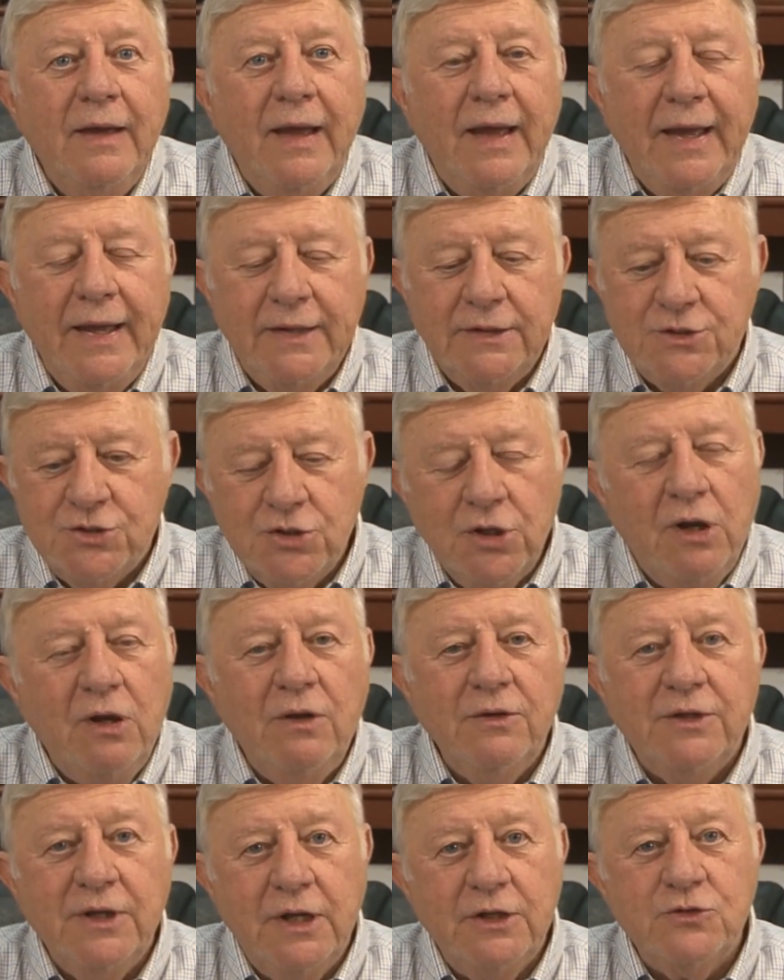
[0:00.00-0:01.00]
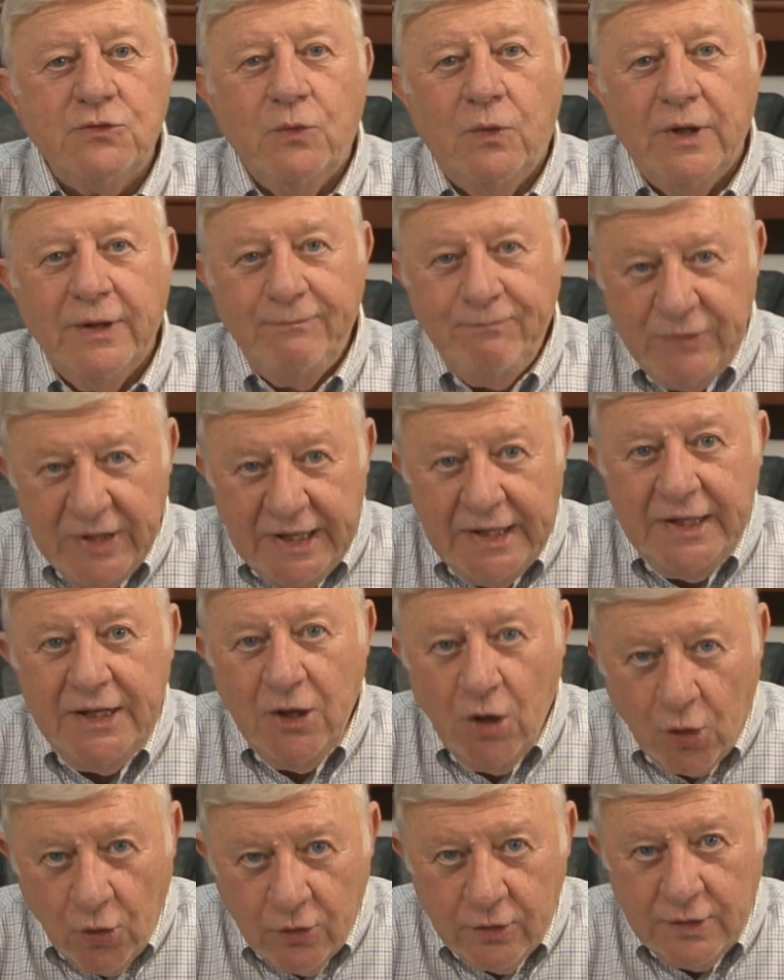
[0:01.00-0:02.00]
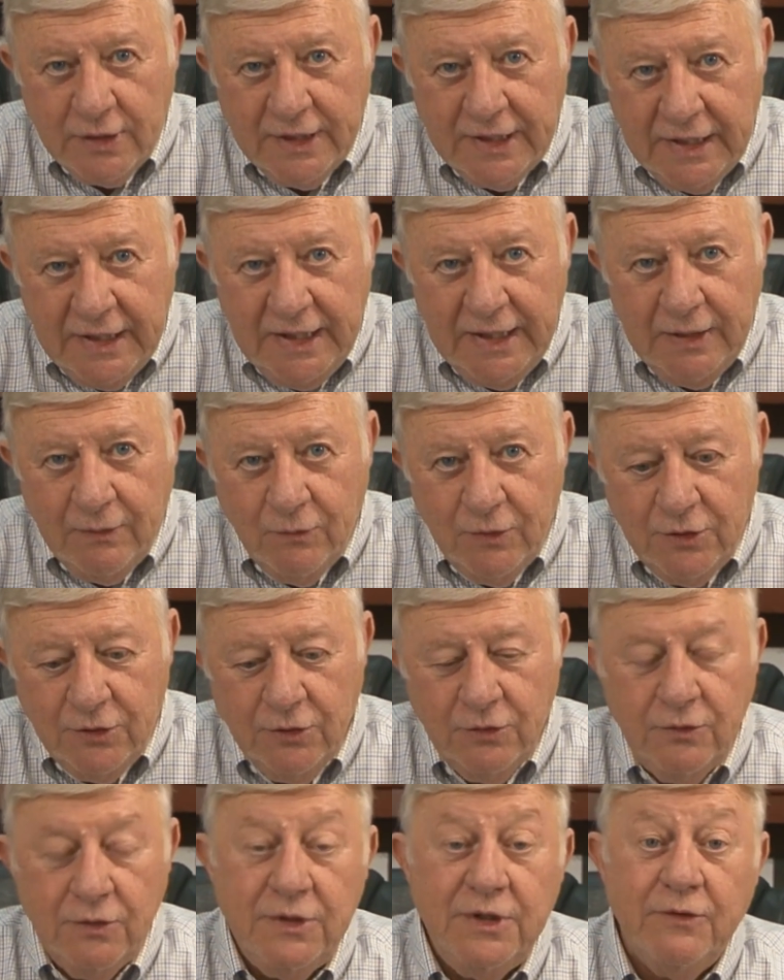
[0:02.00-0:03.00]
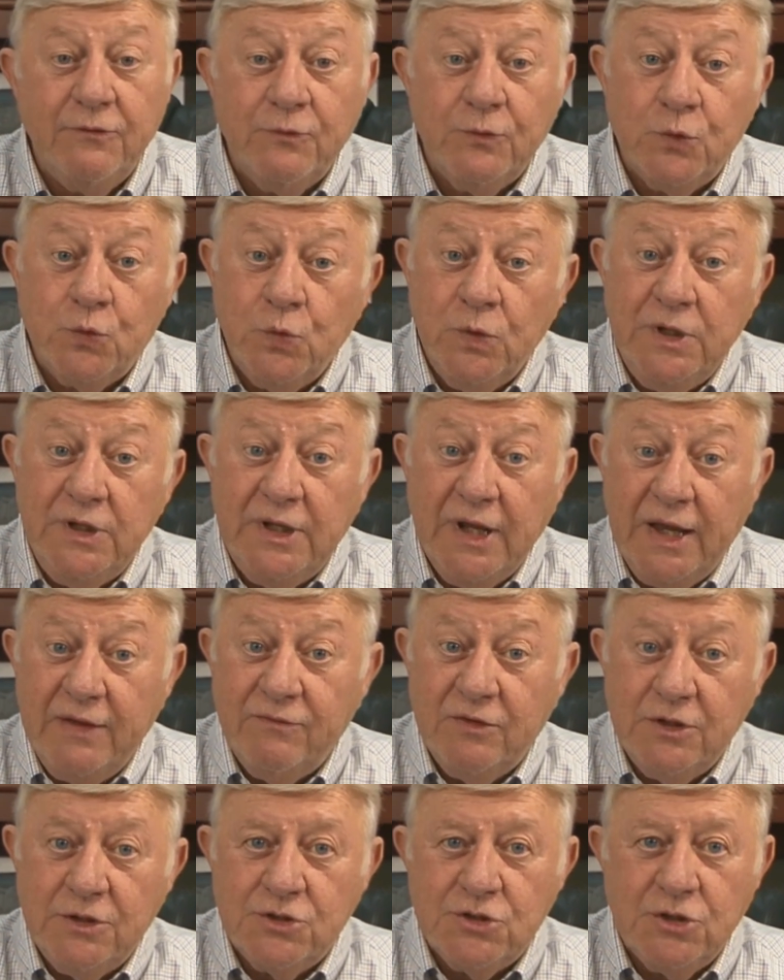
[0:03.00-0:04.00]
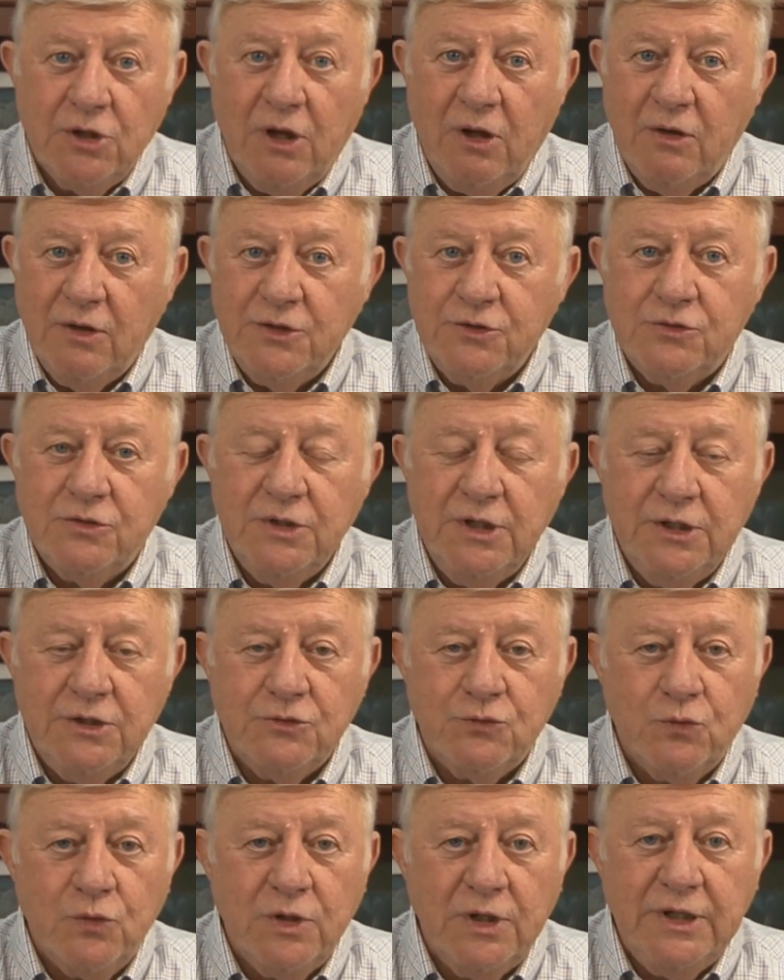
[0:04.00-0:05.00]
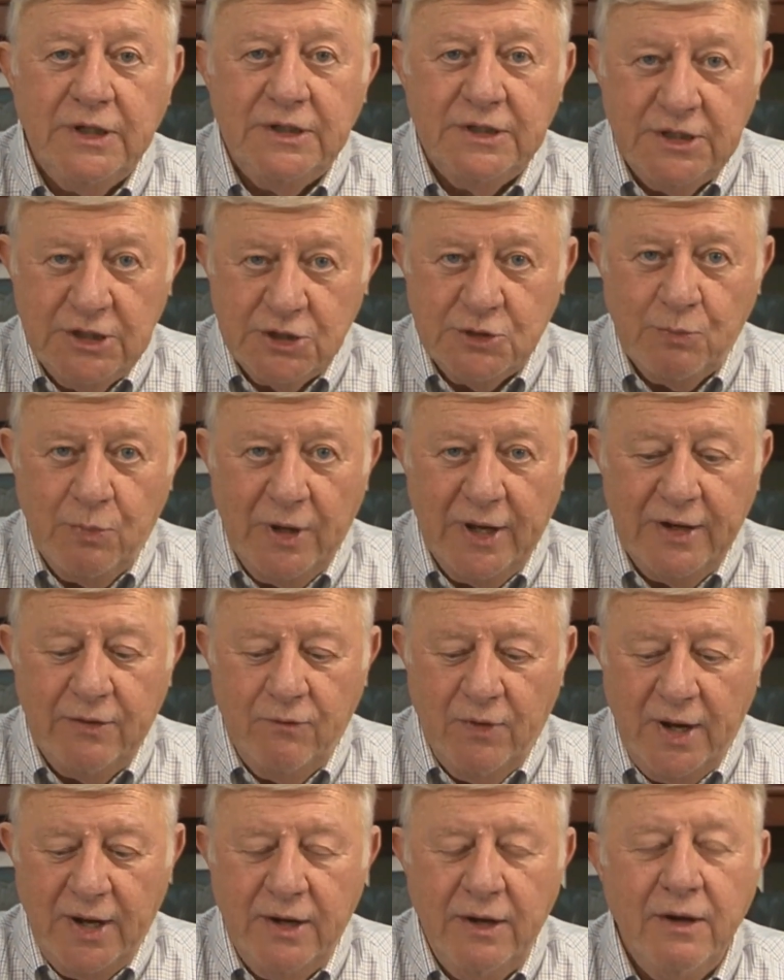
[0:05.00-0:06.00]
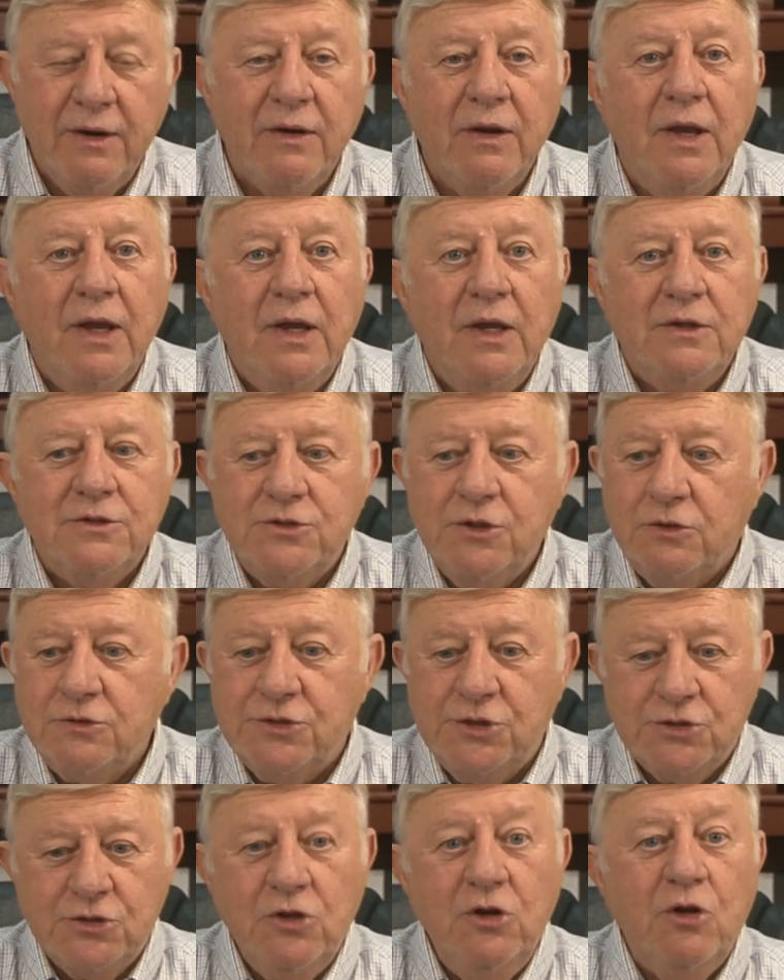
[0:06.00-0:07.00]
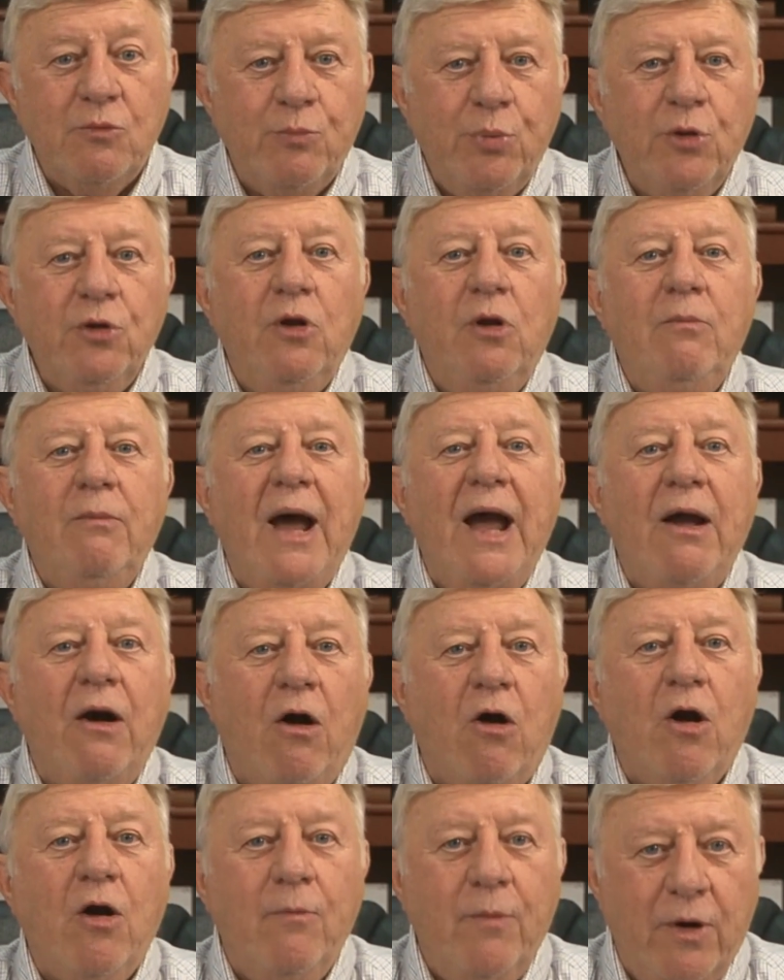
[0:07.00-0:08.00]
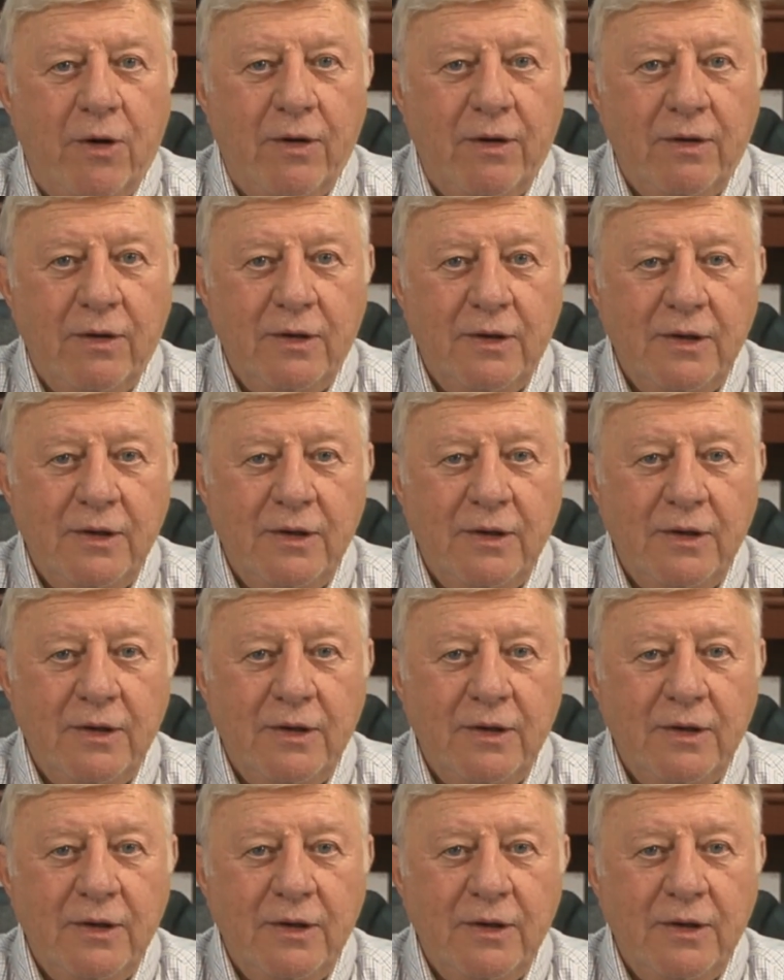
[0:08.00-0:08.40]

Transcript: And Saul does what any earthly king would do. The difference between David and Saul is, is really displayed right here. Saul says, Look, put on my armor.